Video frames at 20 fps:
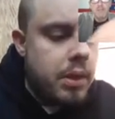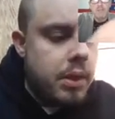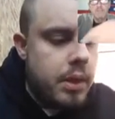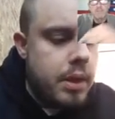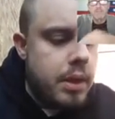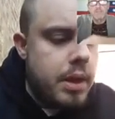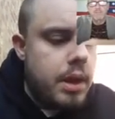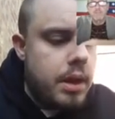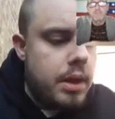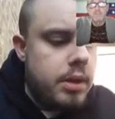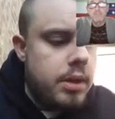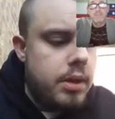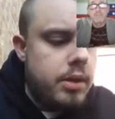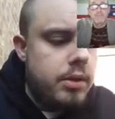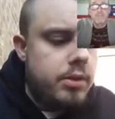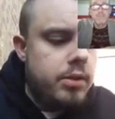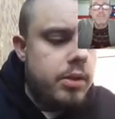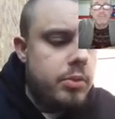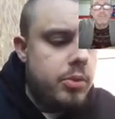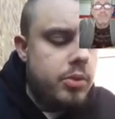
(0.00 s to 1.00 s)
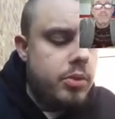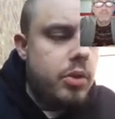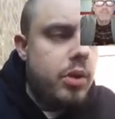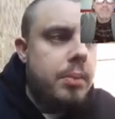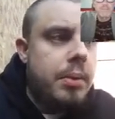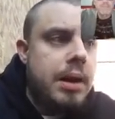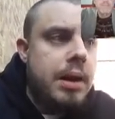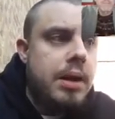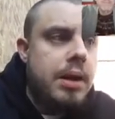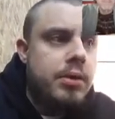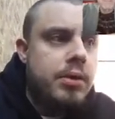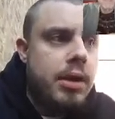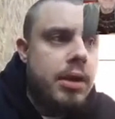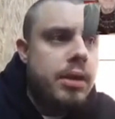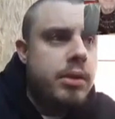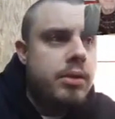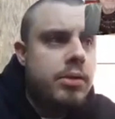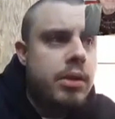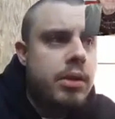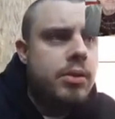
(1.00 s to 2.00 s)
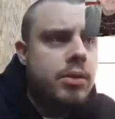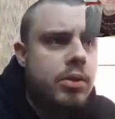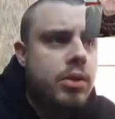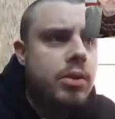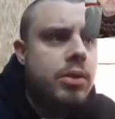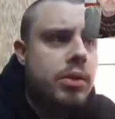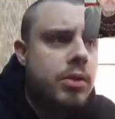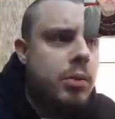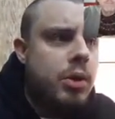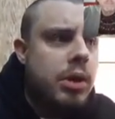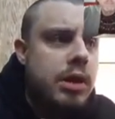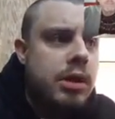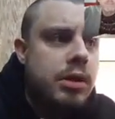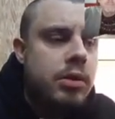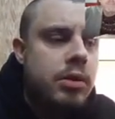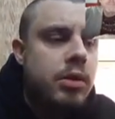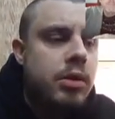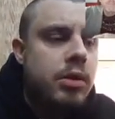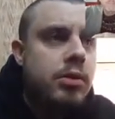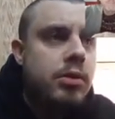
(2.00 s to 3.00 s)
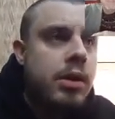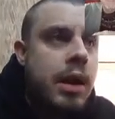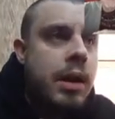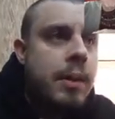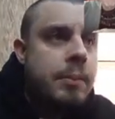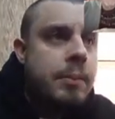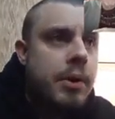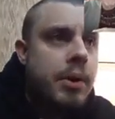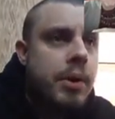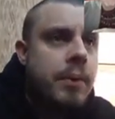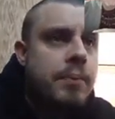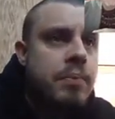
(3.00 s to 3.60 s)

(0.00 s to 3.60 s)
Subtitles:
Yeah, he seems alright, mate. He's good at what he does and that. But